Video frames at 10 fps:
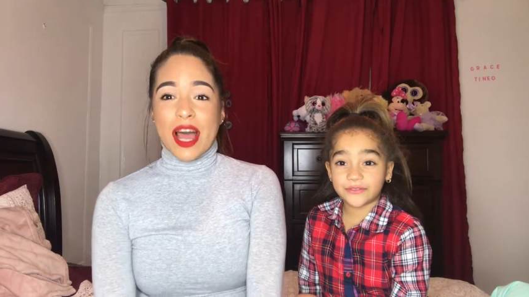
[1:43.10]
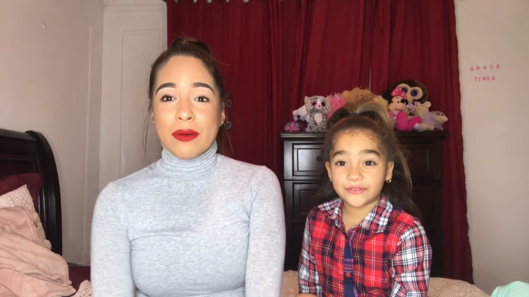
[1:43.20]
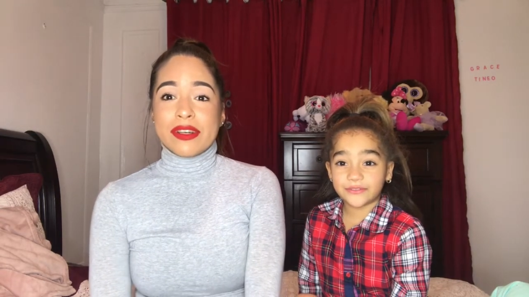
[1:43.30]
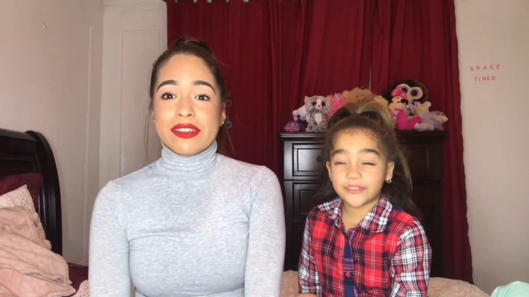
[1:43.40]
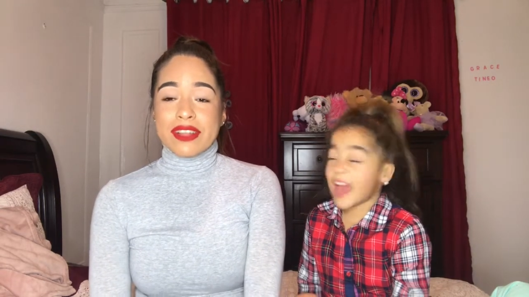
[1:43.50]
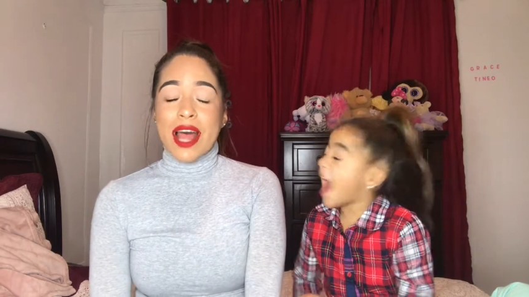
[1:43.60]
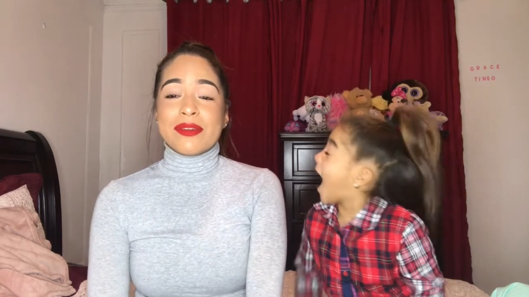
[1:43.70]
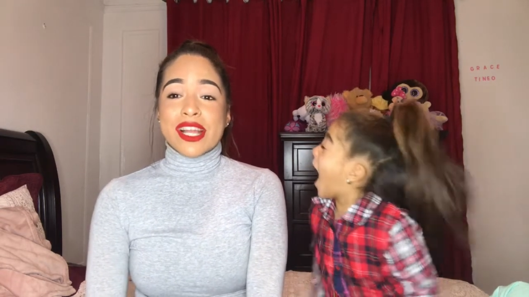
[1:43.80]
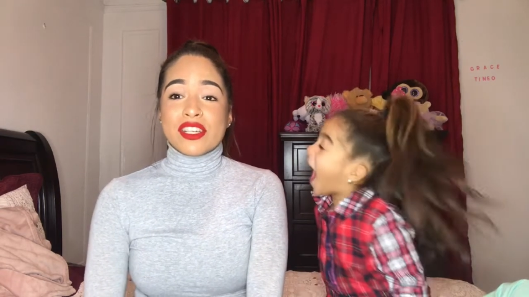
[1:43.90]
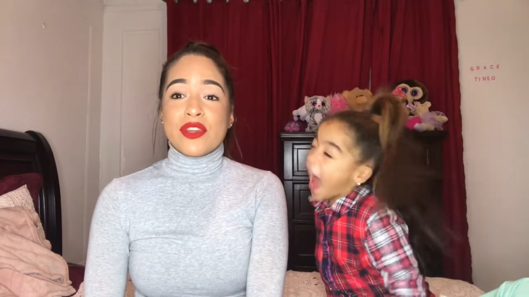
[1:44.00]
Speaker 1: hours. I
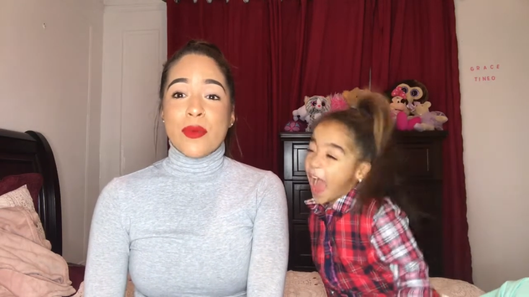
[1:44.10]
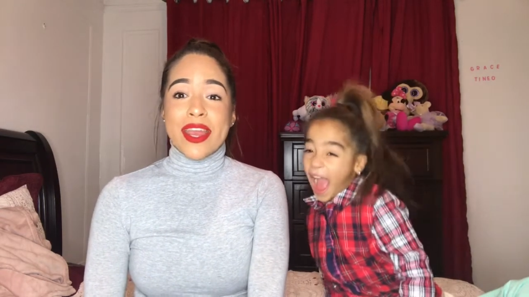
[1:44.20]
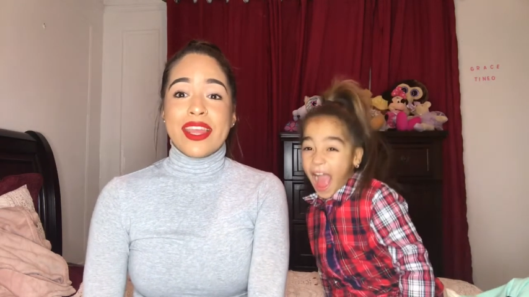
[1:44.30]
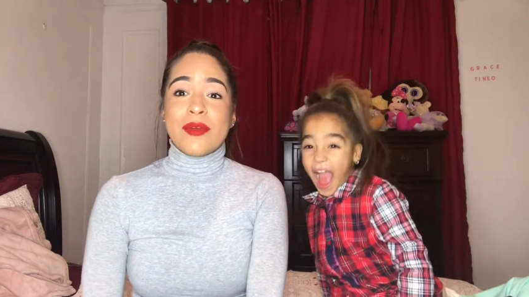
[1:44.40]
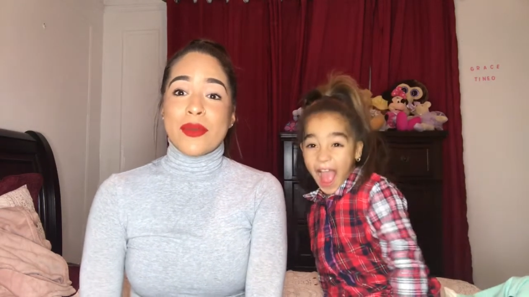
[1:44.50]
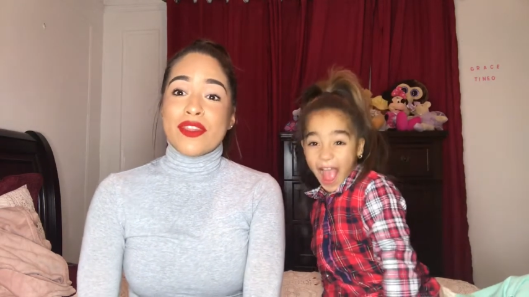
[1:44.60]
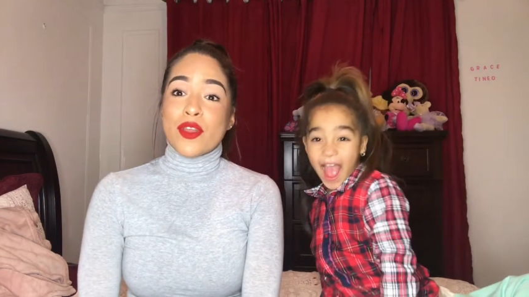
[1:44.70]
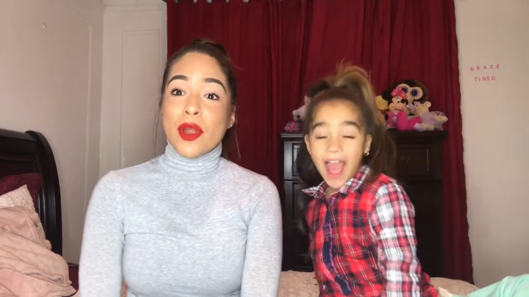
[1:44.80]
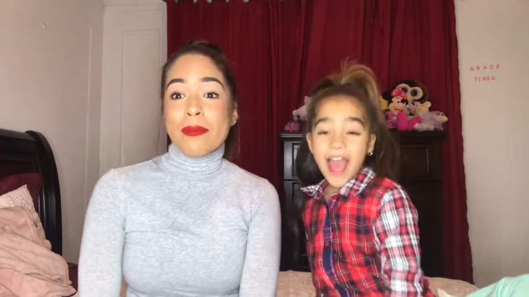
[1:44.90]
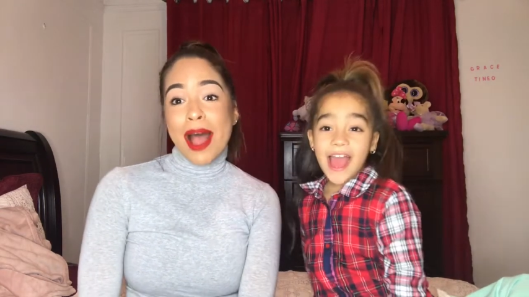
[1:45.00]
was actually waiting
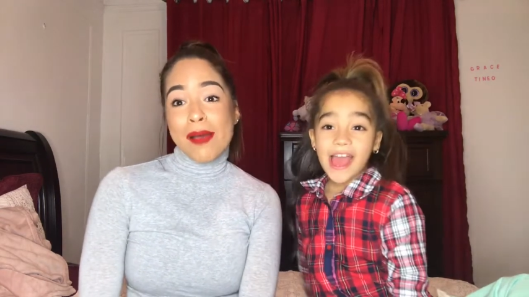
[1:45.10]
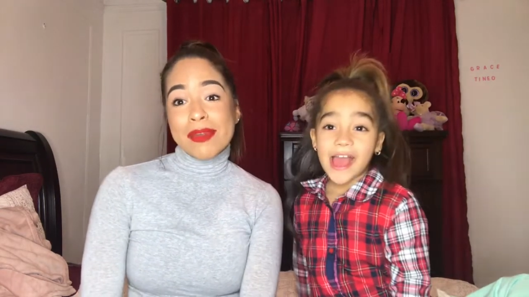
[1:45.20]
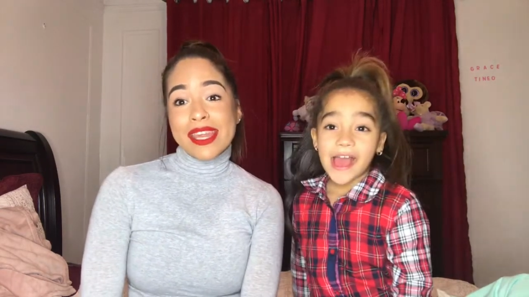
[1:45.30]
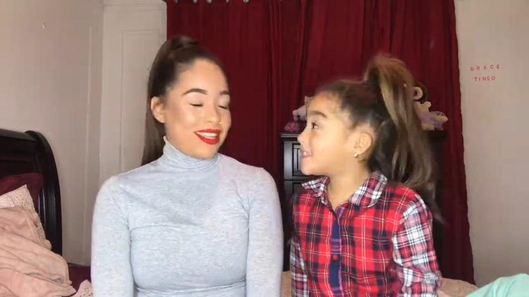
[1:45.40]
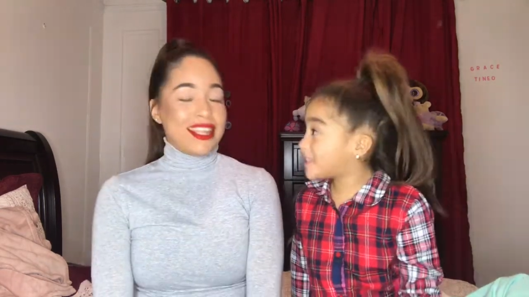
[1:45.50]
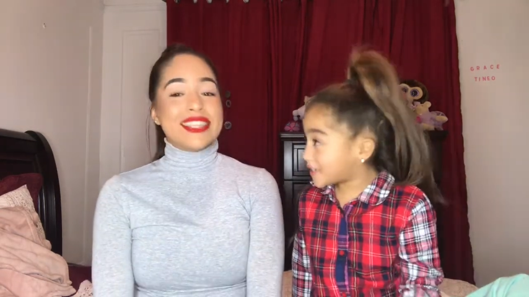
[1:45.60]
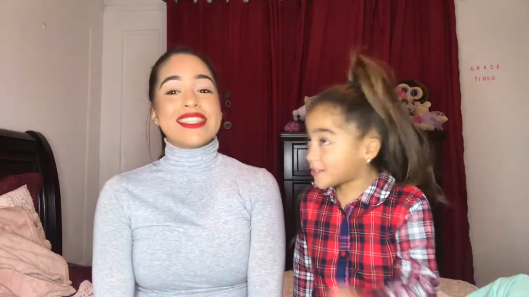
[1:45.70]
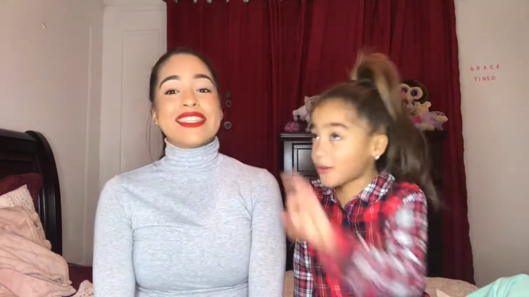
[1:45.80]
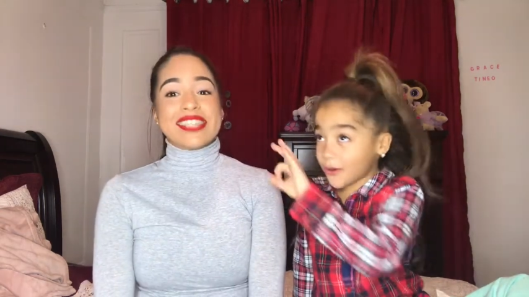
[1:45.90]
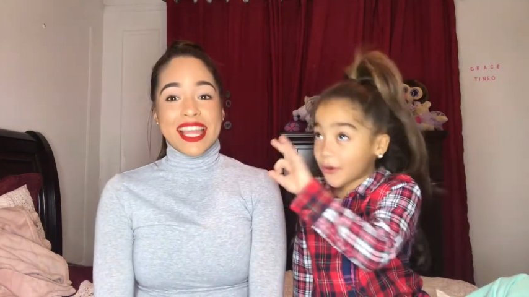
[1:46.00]
with your mommy.
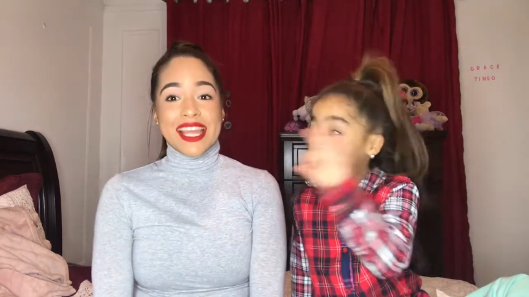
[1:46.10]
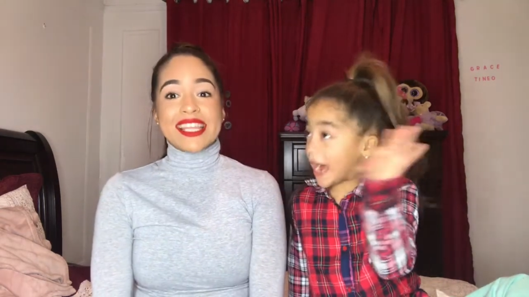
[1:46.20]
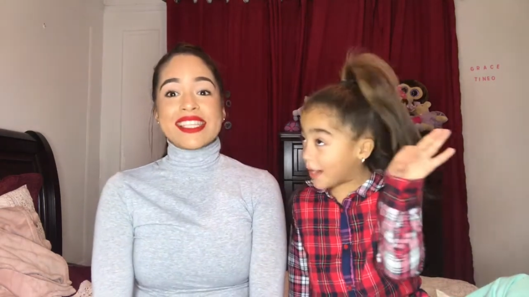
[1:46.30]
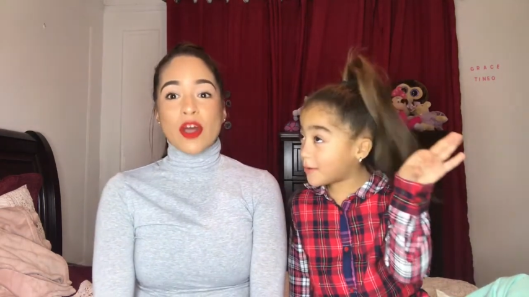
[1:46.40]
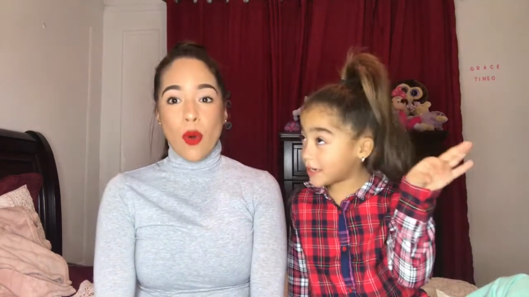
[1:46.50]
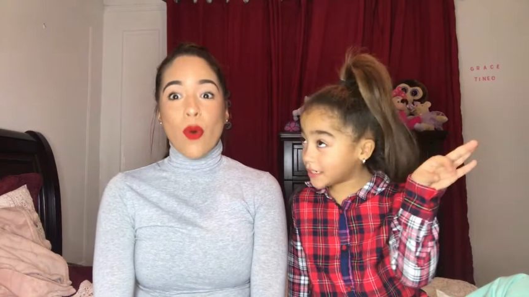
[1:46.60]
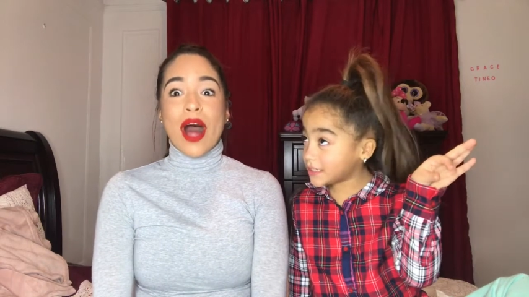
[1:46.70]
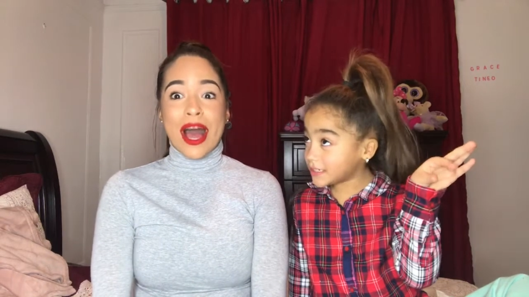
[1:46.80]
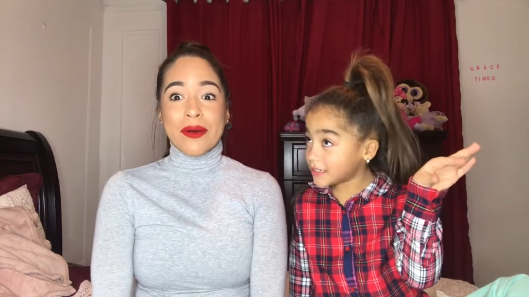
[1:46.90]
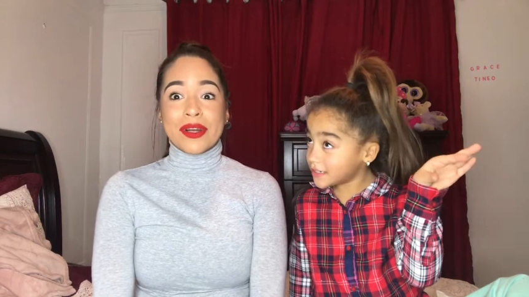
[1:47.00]
Six whole six hours. Six
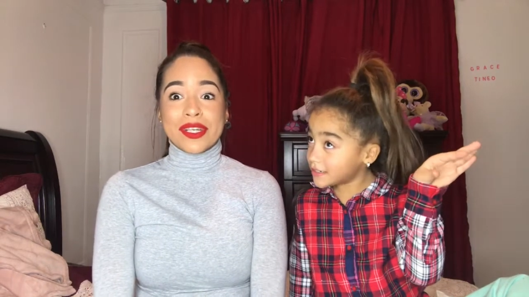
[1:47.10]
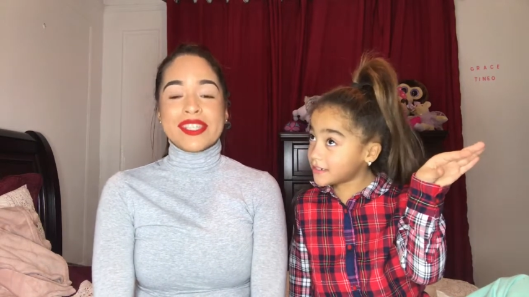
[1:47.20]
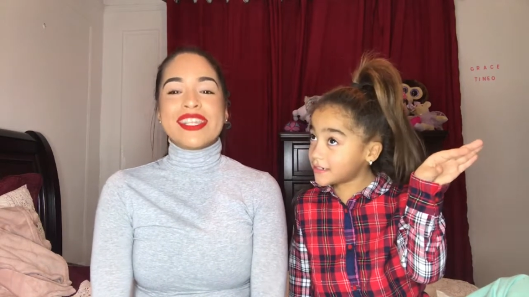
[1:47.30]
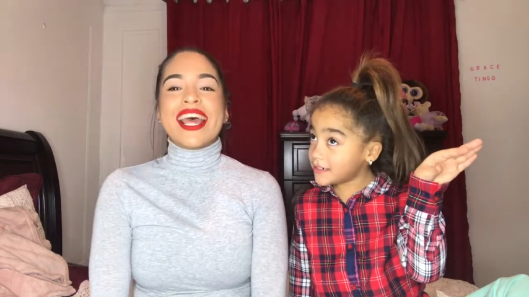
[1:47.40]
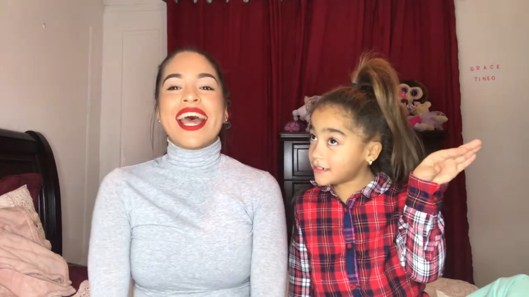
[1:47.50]
whole hours.